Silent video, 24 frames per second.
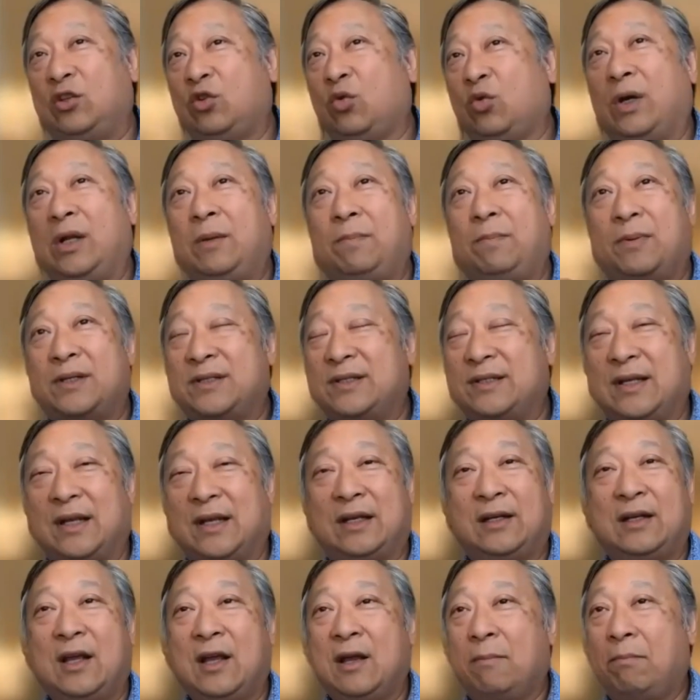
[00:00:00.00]

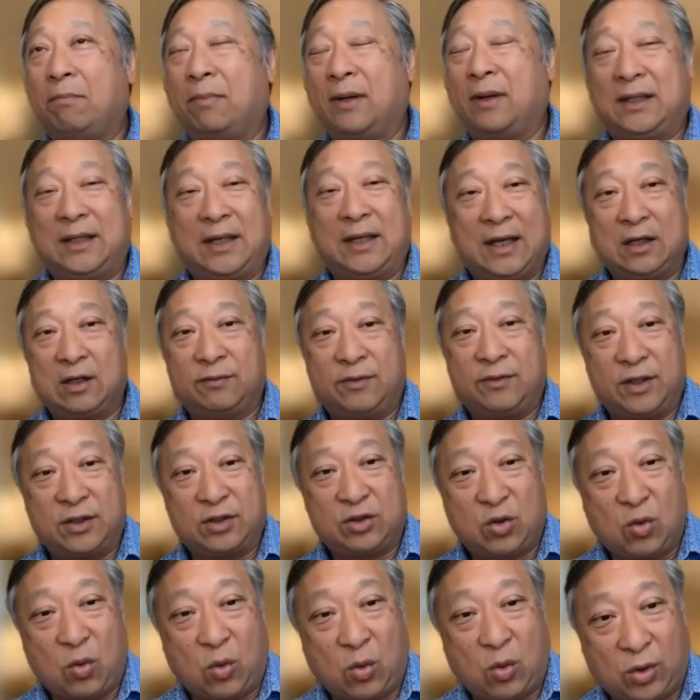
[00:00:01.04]
20% by the end of
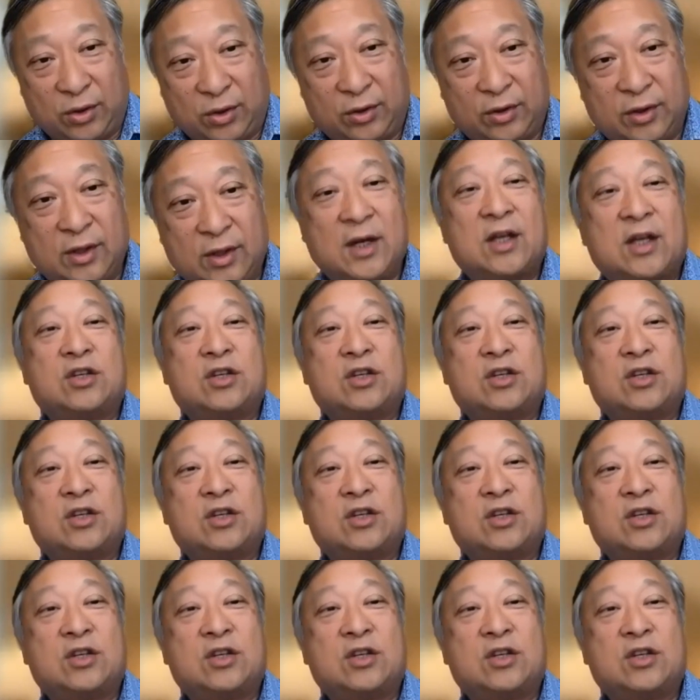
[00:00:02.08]
this quarter.